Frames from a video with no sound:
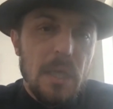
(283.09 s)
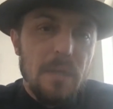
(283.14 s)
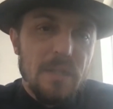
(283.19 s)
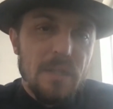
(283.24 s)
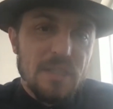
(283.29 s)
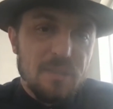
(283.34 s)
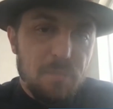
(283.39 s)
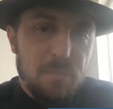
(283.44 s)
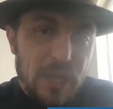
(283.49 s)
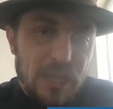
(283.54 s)

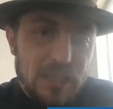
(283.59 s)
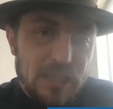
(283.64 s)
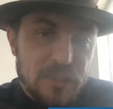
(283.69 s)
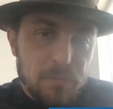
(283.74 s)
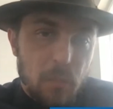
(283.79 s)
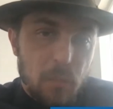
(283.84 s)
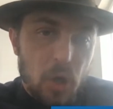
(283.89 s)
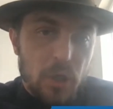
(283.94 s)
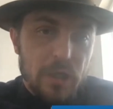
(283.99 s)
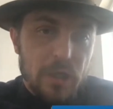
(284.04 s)
the
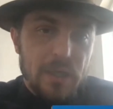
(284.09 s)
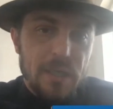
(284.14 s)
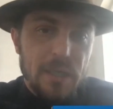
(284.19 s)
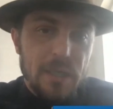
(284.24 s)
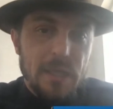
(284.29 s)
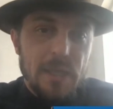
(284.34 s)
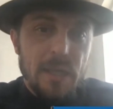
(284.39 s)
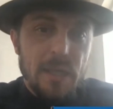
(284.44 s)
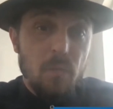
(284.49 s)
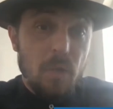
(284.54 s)
space
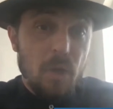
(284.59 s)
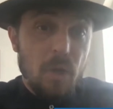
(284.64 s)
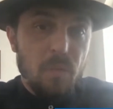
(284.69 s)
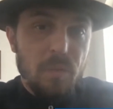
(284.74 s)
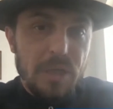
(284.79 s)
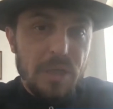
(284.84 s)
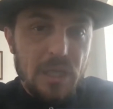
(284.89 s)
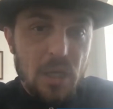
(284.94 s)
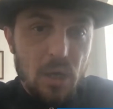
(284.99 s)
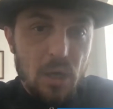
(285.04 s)
market and what
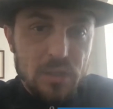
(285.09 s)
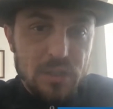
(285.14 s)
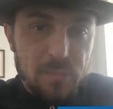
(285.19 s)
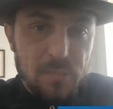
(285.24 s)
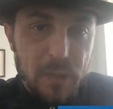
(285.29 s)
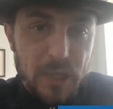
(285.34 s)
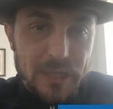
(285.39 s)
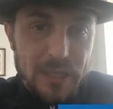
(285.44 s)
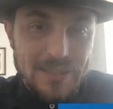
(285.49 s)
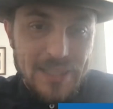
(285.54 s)
we call
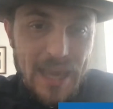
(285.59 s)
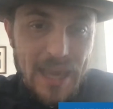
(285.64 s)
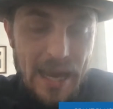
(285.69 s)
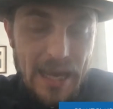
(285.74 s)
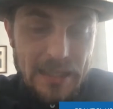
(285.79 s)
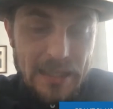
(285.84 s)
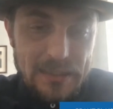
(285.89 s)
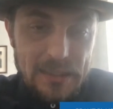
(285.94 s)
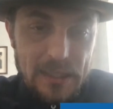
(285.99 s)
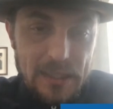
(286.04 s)
space
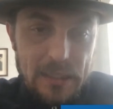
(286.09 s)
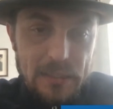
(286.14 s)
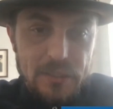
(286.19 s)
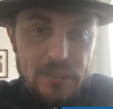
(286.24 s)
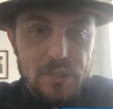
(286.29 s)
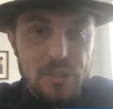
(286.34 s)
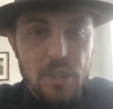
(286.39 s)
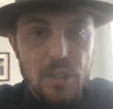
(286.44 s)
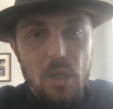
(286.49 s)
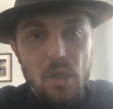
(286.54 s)

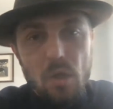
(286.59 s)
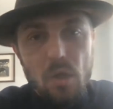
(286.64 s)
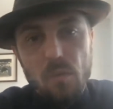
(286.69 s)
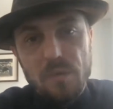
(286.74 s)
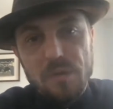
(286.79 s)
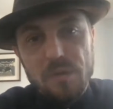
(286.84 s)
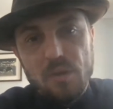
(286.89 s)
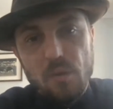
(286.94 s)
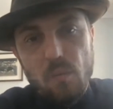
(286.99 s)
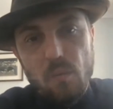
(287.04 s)
assets
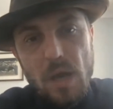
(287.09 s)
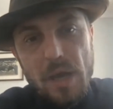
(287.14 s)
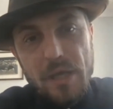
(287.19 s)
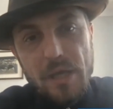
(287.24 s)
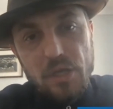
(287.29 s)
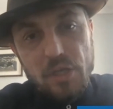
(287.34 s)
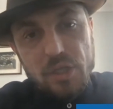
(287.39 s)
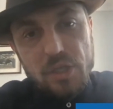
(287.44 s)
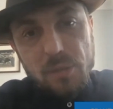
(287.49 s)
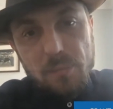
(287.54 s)
with the
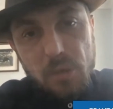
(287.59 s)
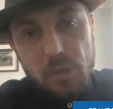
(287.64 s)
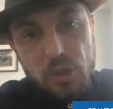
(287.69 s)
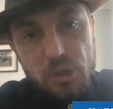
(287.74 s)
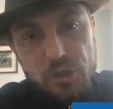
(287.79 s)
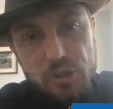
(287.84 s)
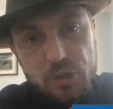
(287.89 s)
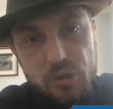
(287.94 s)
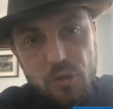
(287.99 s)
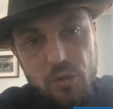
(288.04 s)
wider
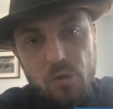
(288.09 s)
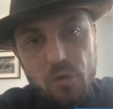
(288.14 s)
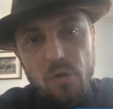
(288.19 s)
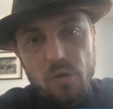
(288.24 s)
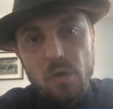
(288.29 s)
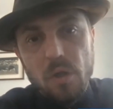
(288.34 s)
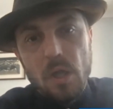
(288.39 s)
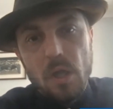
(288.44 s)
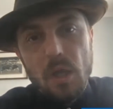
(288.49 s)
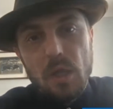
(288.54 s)

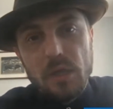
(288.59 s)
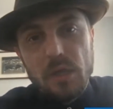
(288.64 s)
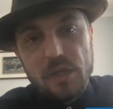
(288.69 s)
commercial,